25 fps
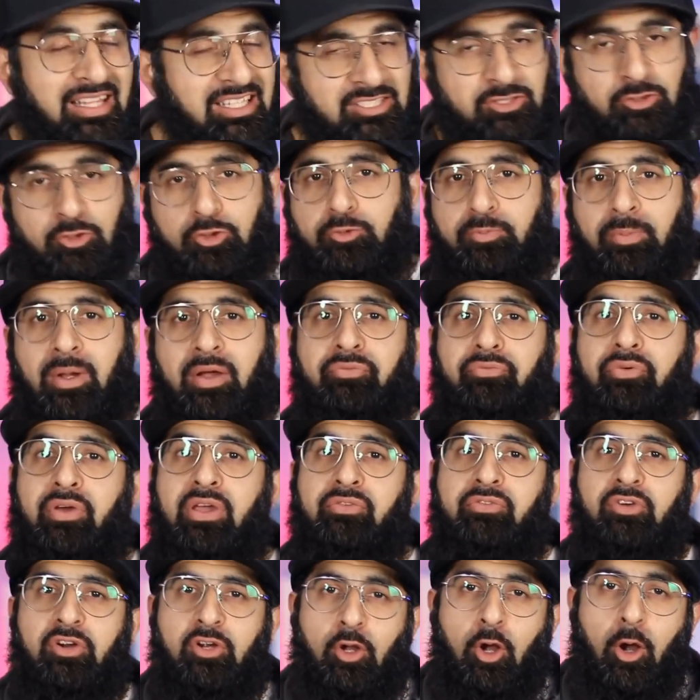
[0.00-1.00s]
Now, this was my
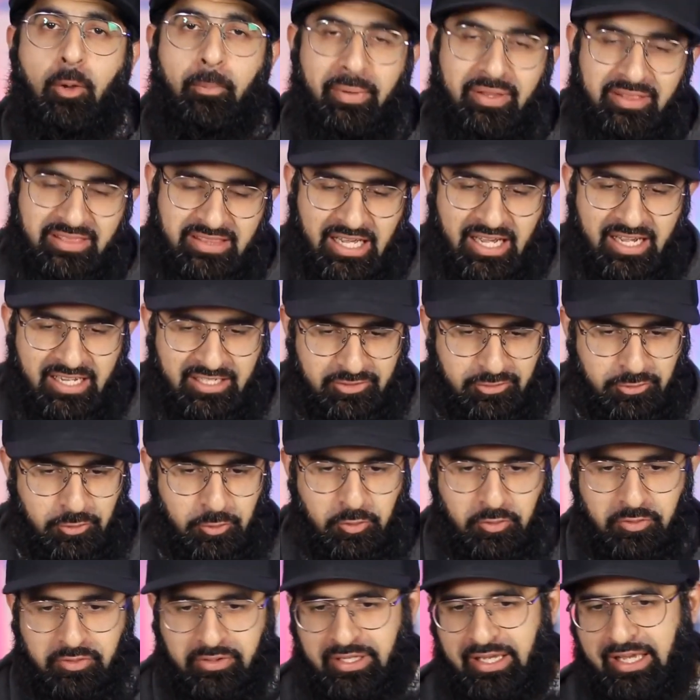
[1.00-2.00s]
favorite comment that I
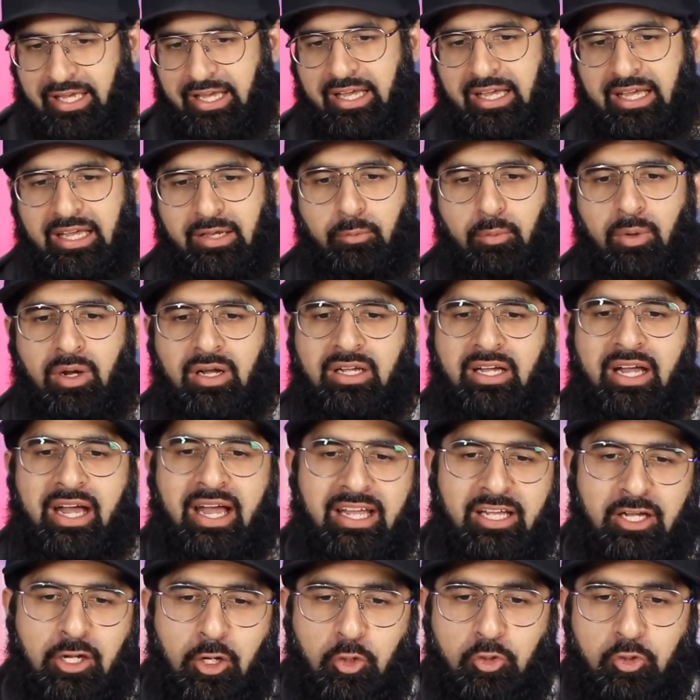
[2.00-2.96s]
saw. Yeah, one guy